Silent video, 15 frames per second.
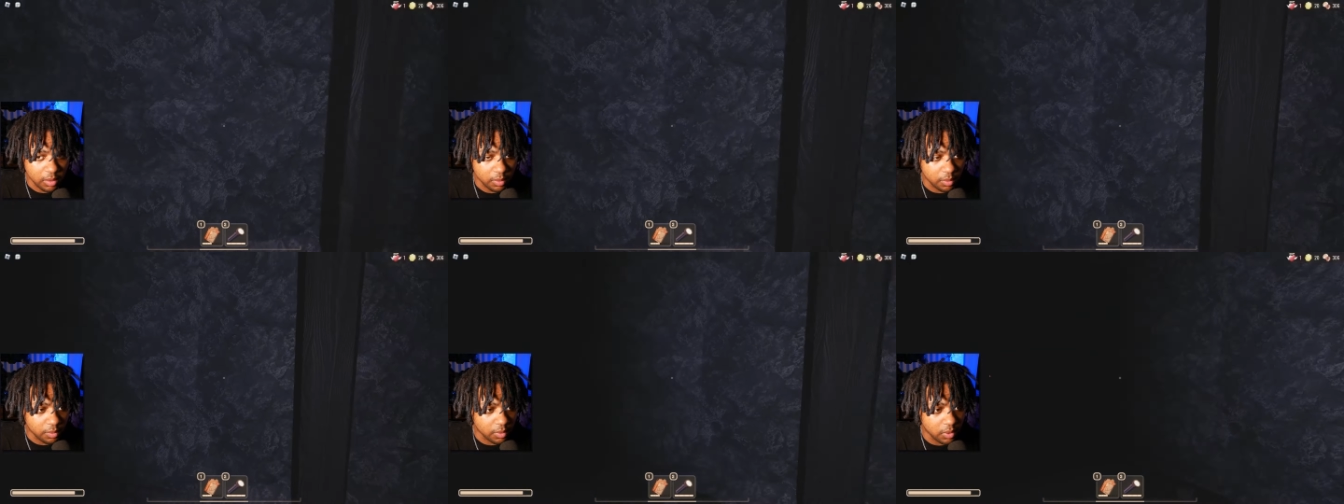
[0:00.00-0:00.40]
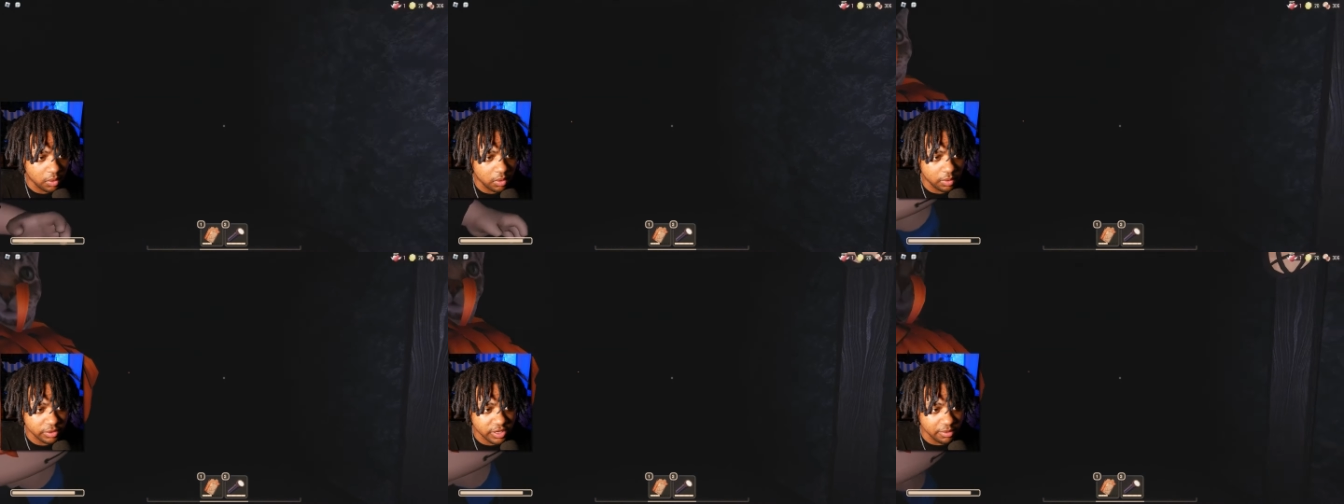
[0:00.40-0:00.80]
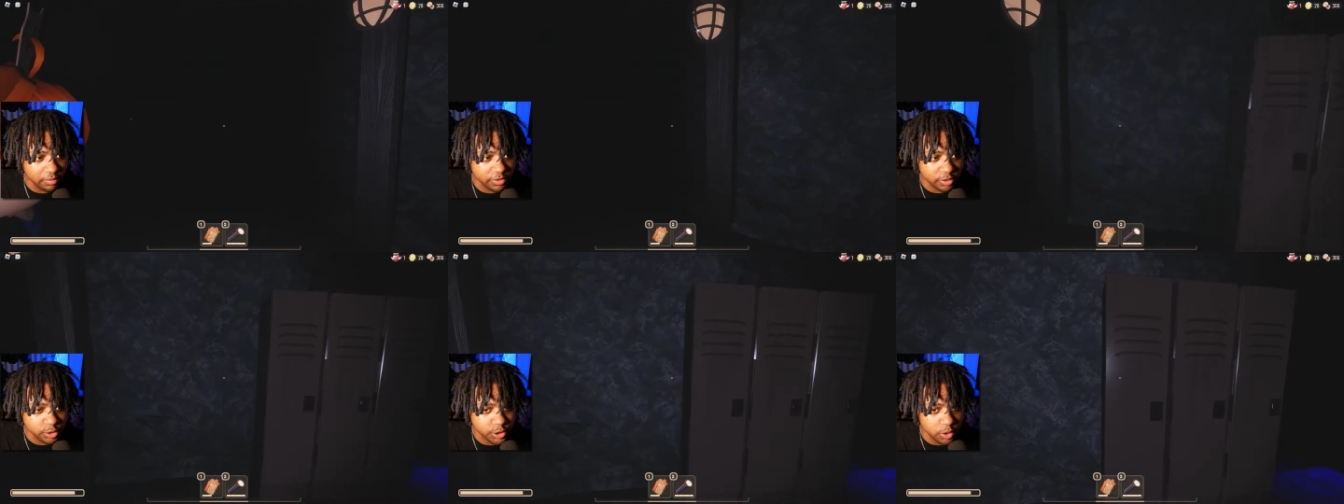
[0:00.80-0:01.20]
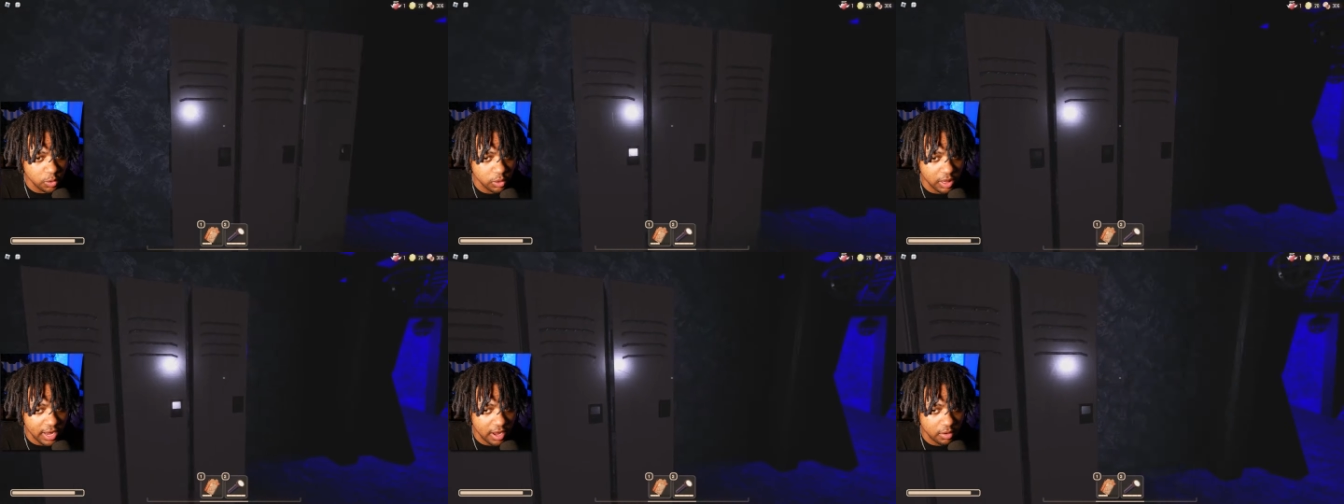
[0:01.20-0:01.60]
Oh, they they're so
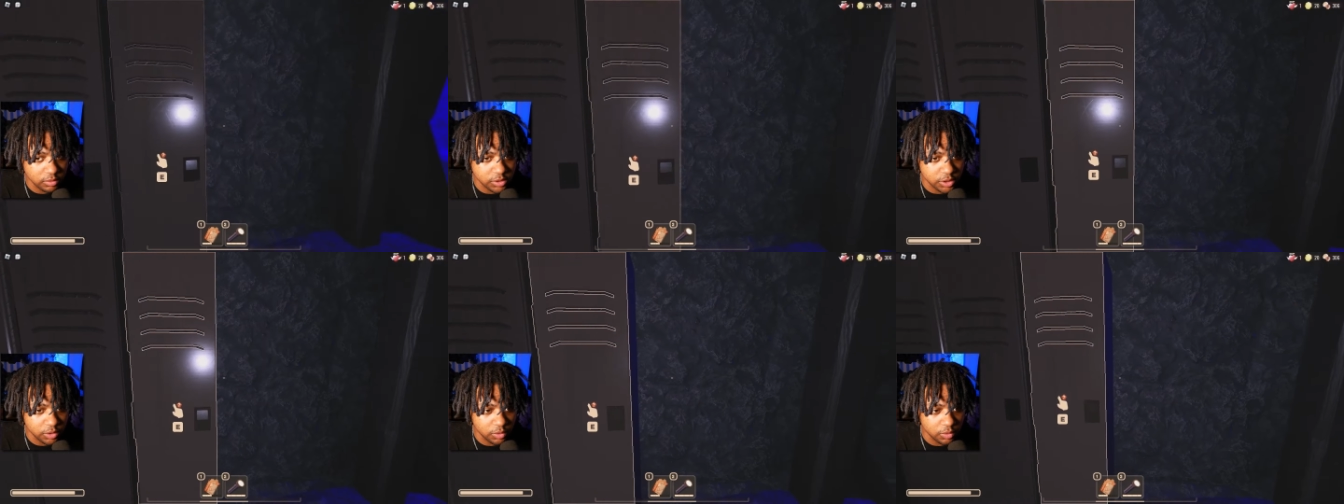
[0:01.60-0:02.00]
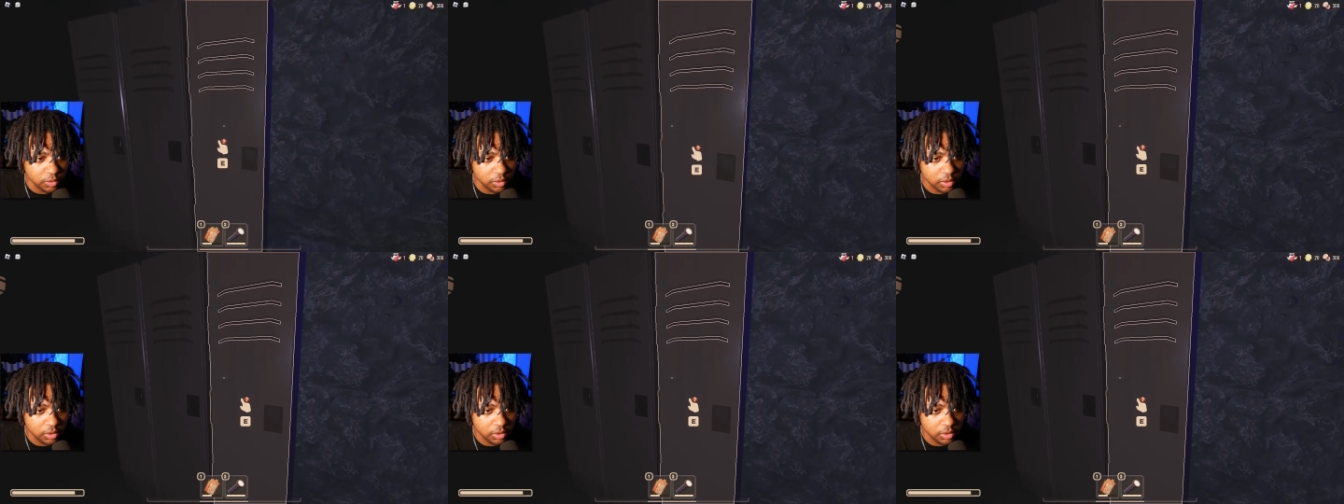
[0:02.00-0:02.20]
loud too.